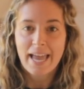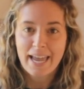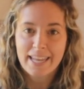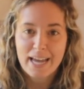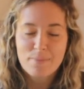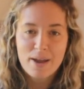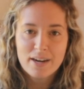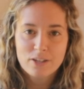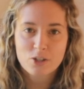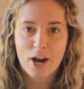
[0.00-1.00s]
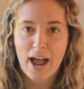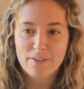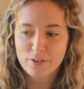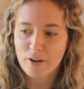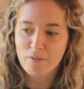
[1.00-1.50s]
and I made a
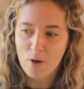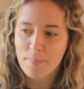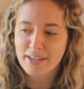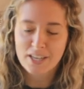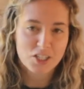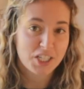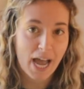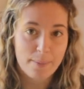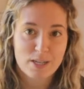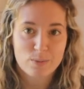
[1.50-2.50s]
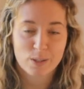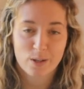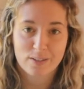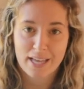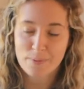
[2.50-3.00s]
draft of what my kitchen cabinets would
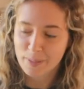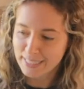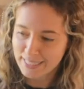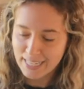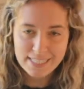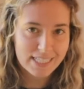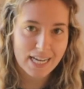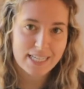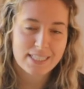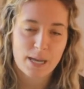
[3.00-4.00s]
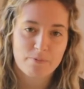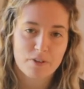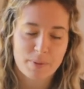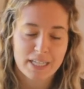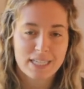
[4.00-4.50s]
look like, because that's the next step
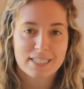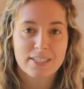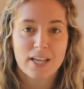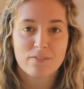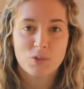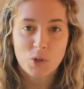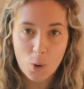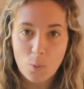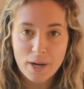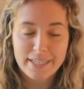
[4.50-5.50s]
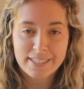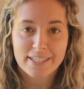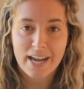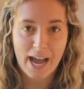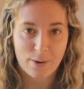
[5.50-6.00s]
for me and I still have no
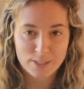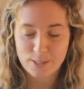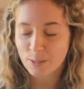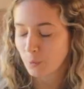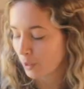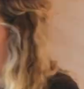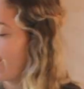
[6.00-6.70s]
idea how it's gonna work.